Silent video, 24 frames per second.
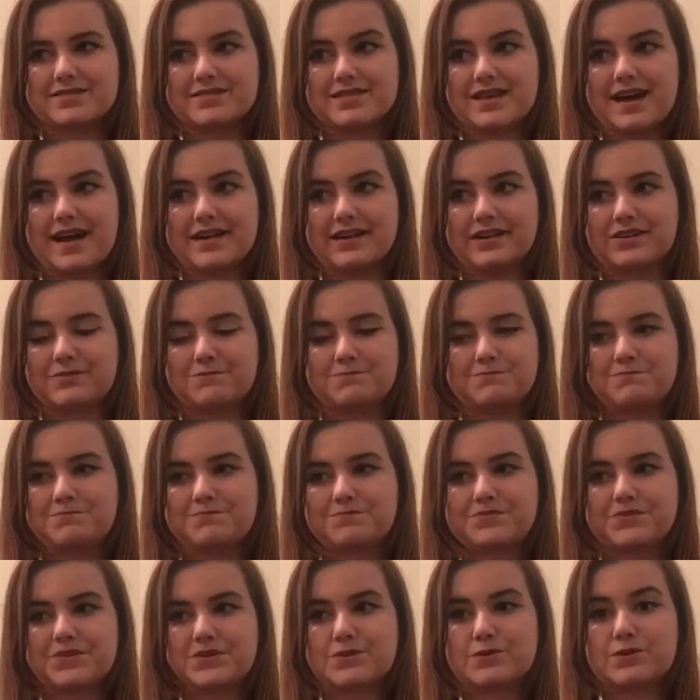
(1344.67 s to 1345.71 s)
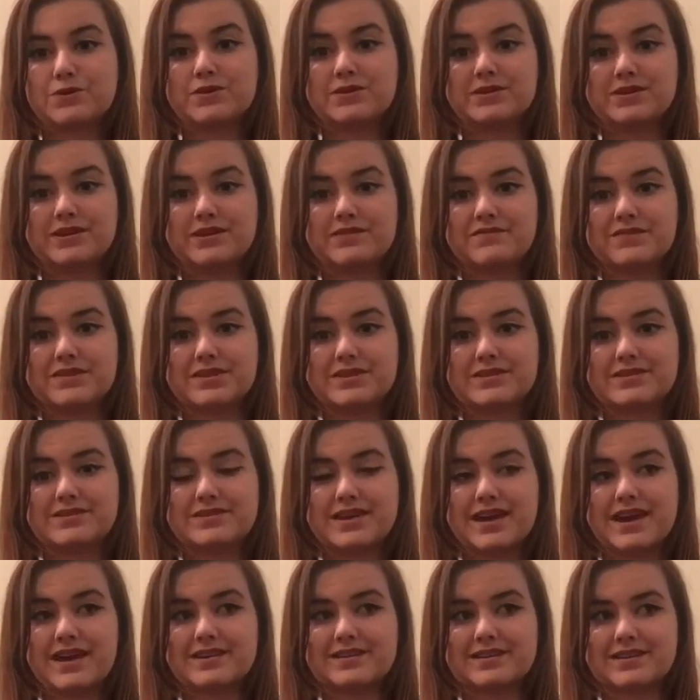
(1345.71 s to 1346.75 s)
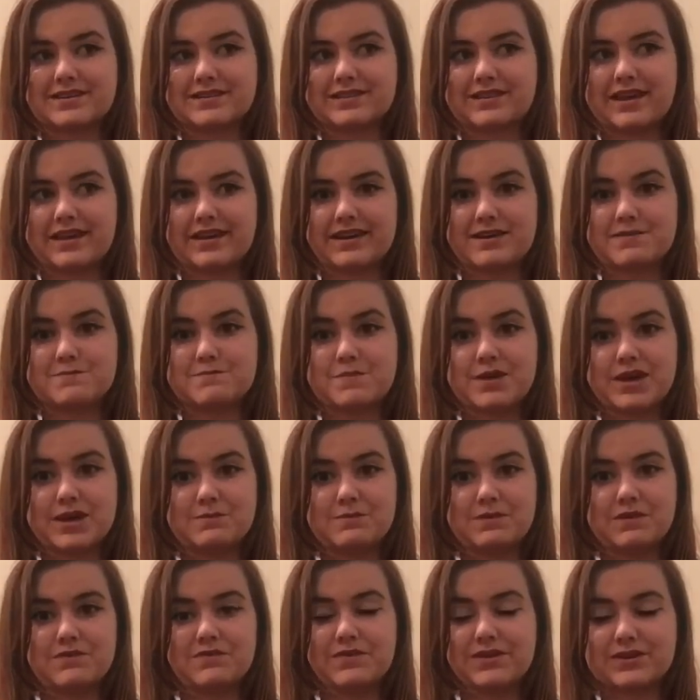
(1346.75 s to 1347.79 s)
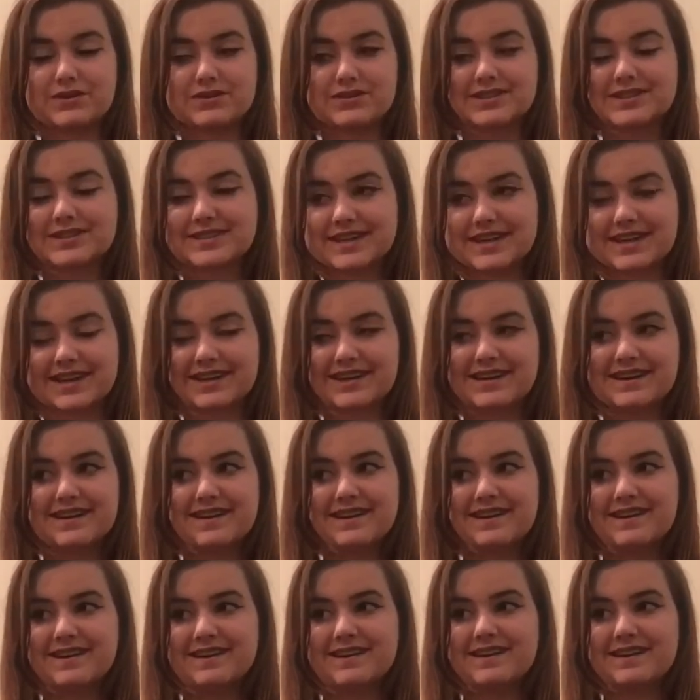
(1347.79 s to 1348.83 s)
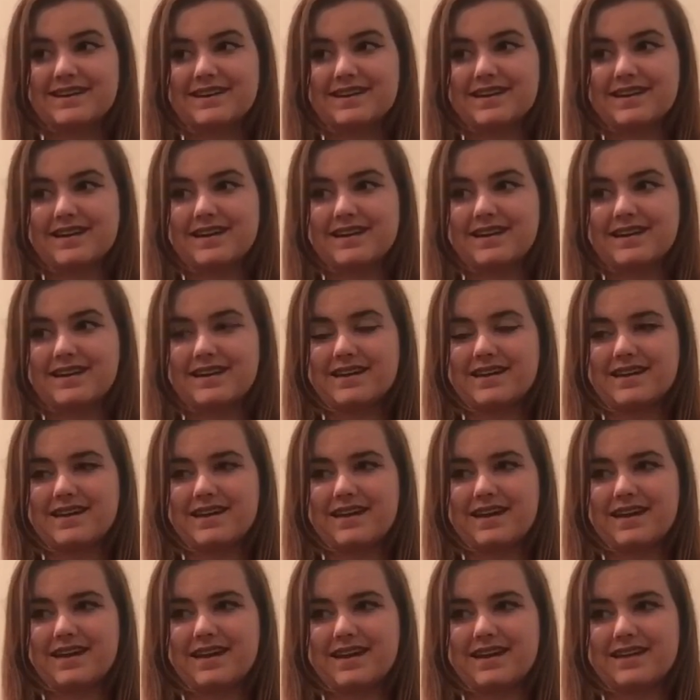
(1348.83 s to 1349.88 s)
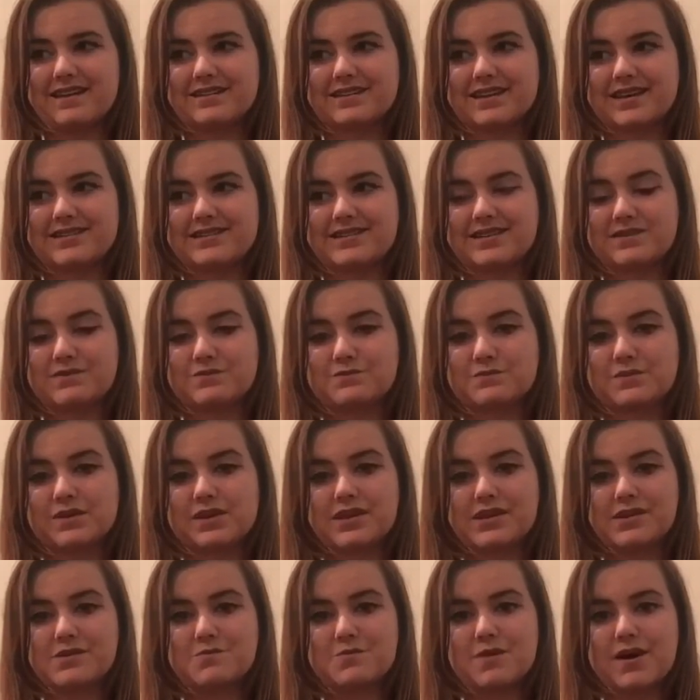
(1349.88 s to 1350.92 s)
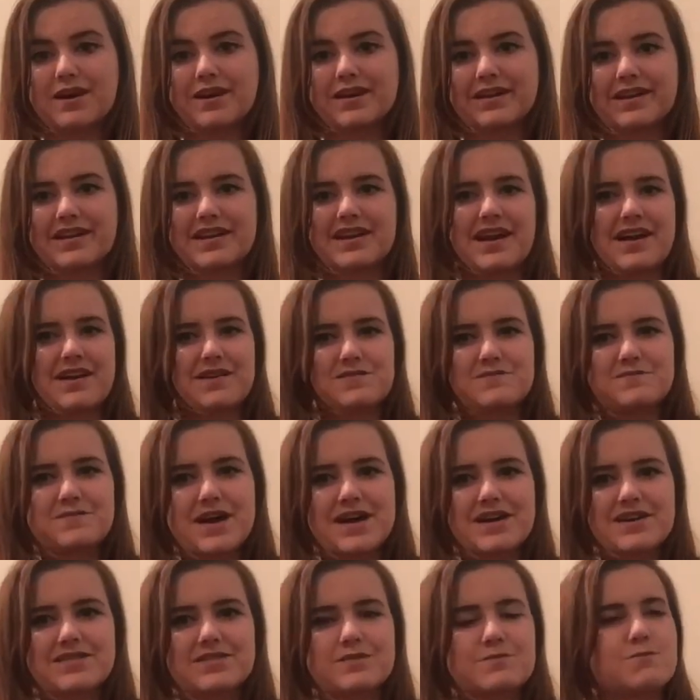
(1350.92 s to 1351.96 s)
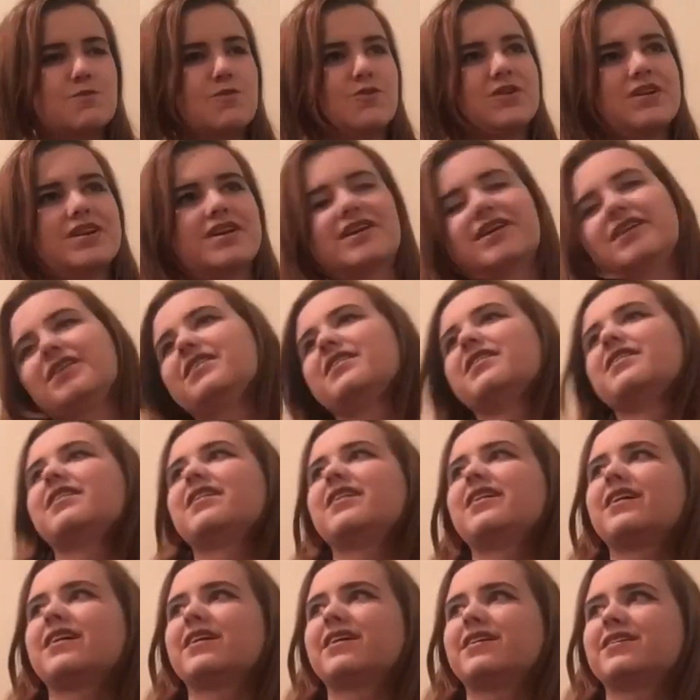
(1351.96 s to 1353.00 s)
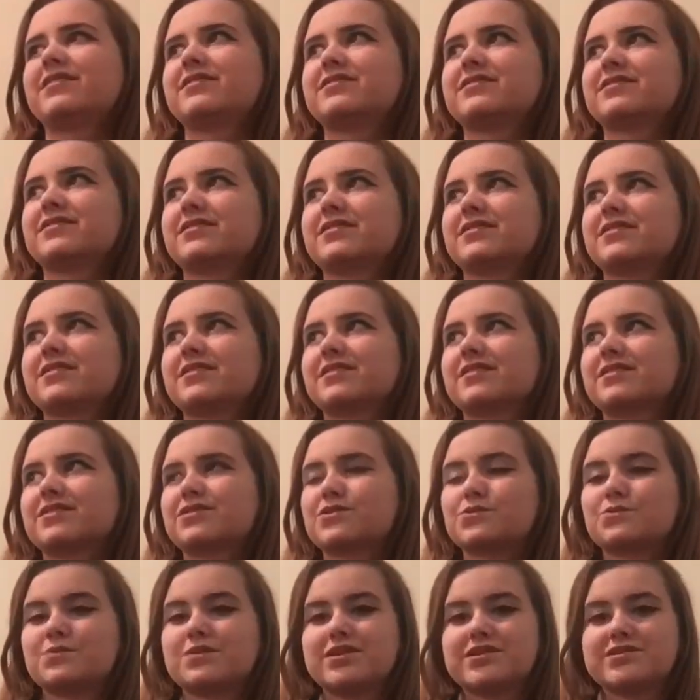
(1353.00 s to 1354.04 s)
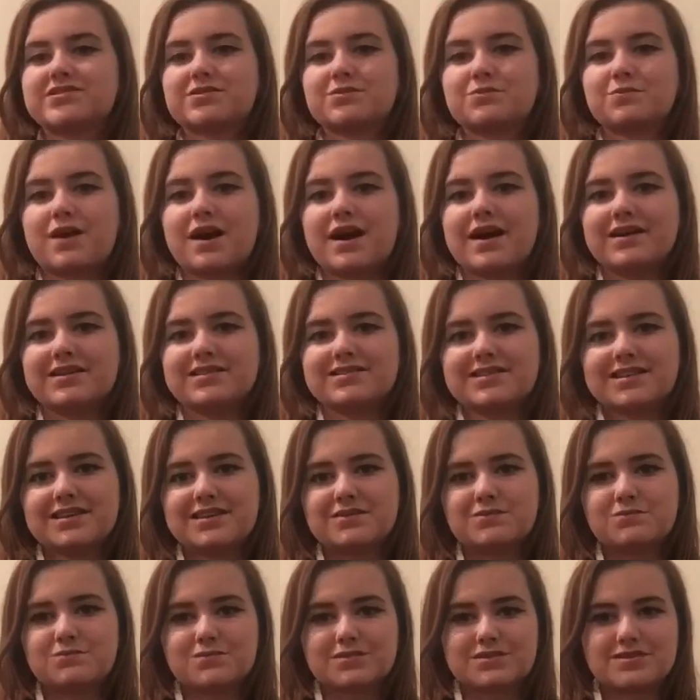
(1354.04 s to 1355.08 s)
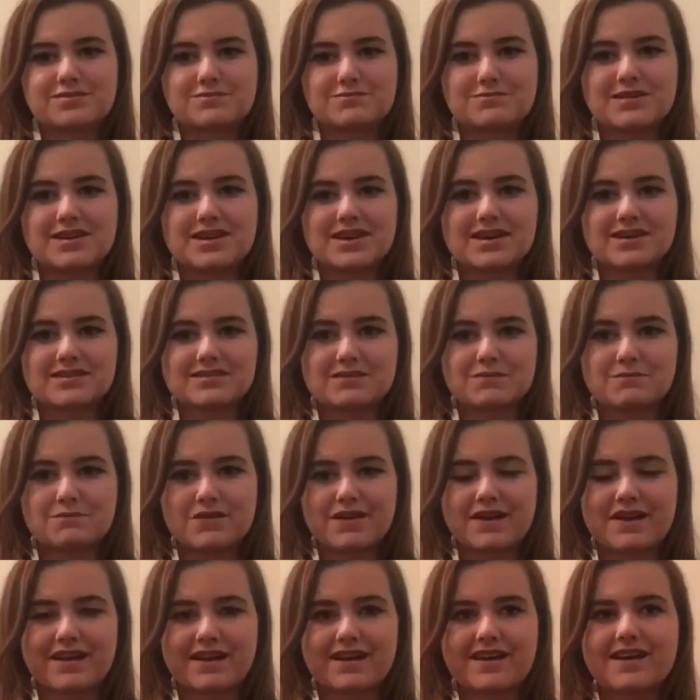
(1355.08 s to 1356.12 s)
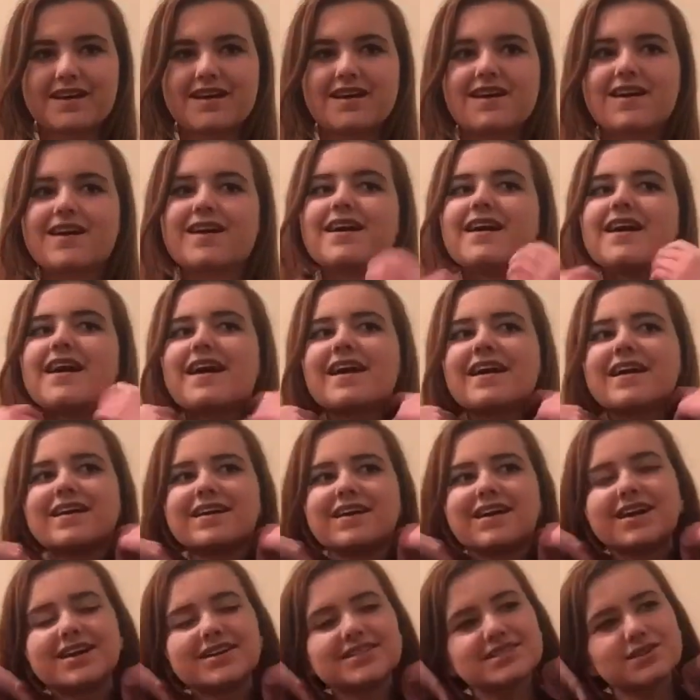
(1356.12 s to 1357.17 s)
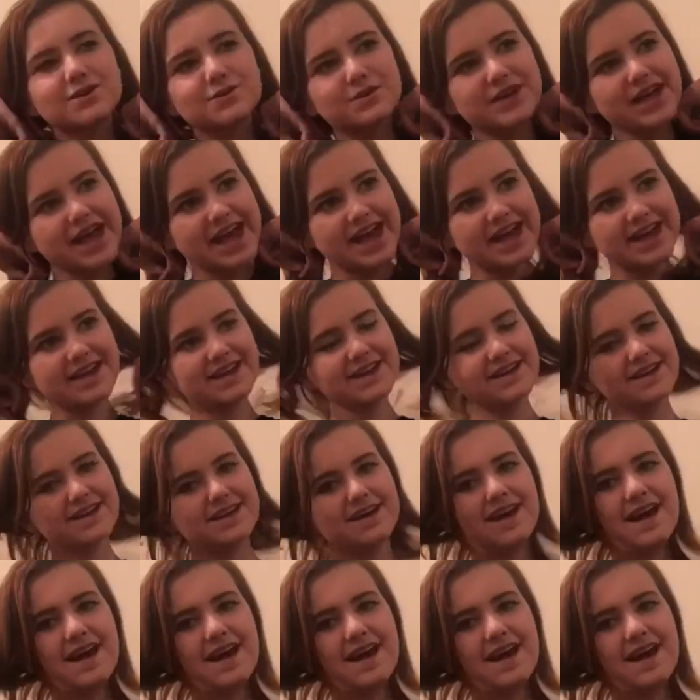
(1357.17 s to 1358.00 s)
I couldn't even stand it. Like, it made me feel sick, and I didn't really want to get out of bed in the morning. And the reason why I did was because I'm like, hey, it's okay.